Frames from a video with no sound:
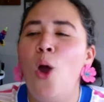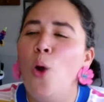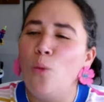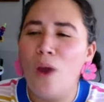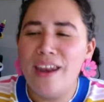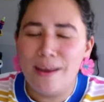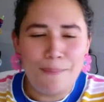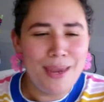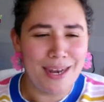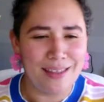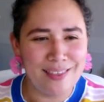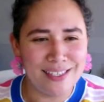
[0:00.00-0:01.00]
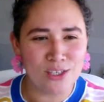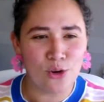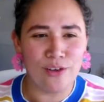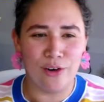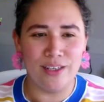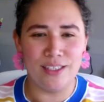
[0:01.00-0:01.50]
wait a minute, this
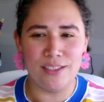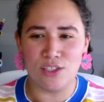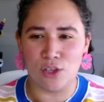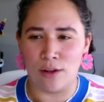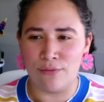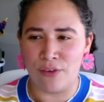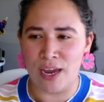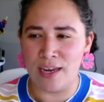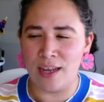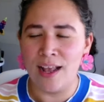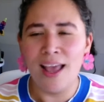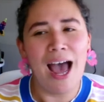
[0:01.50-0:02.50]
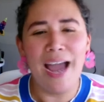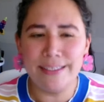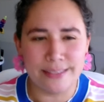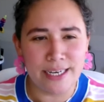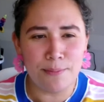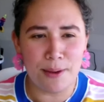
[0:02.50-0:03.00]
chondroitin sulfate, I
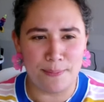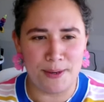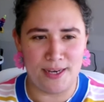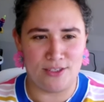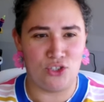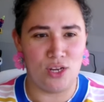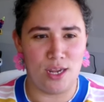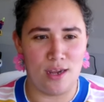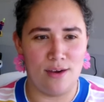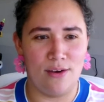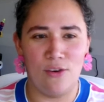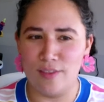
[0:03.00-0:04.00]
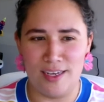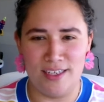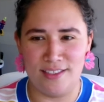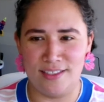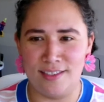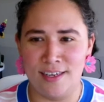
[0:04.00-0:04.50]
did my PhD on
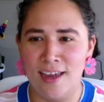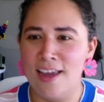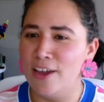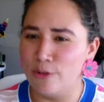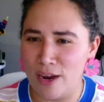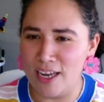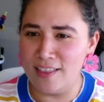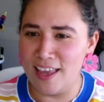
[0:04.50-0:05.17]
this, right?